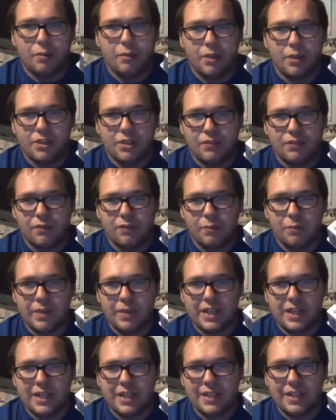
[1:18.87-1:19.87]
which for
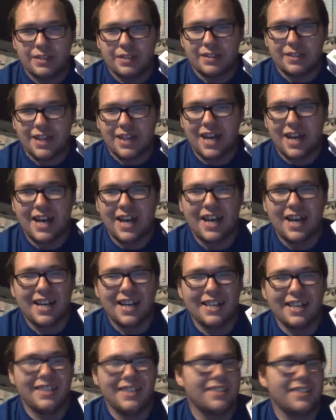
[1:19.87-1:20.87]
me is
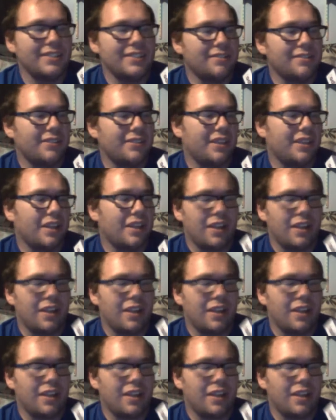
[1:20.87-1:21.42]
kind of